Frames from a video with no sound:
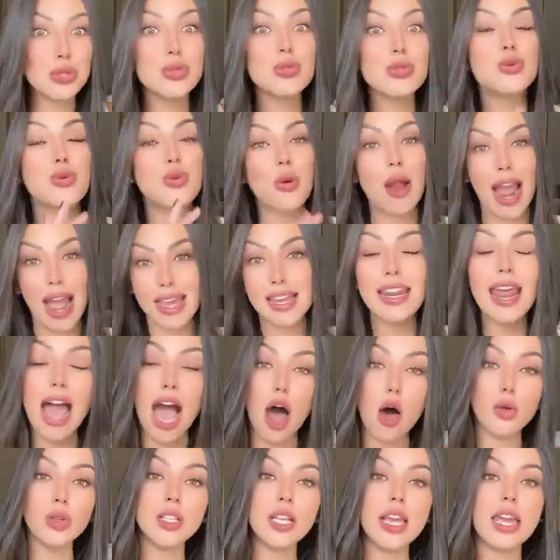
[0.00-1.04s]
to try it
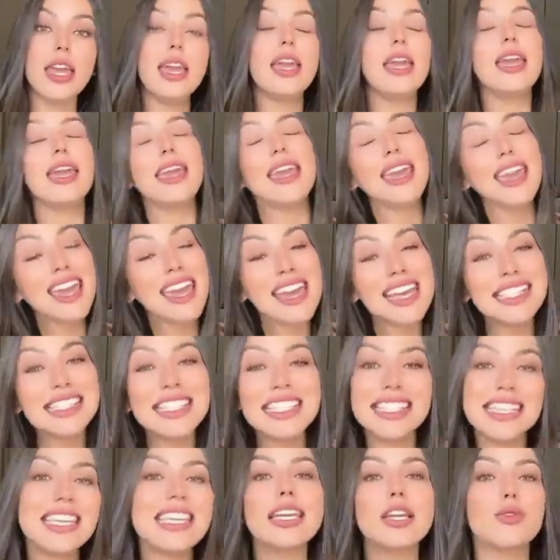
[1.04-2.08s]
out and
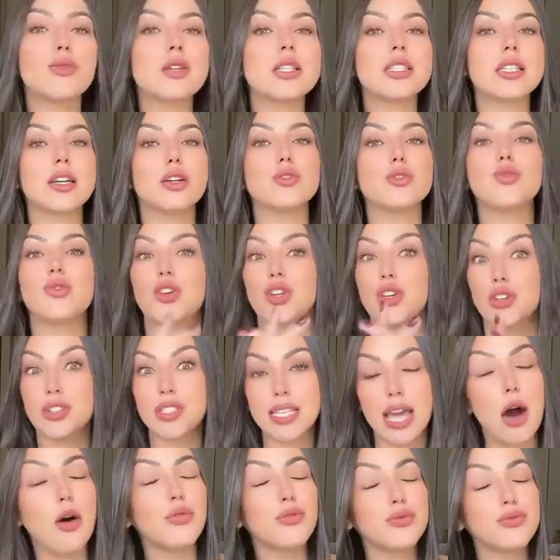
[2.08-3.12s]
see the results for
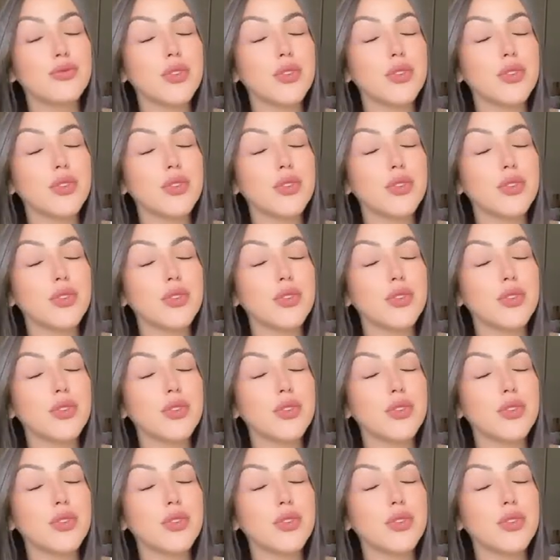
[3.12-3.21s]
yourself.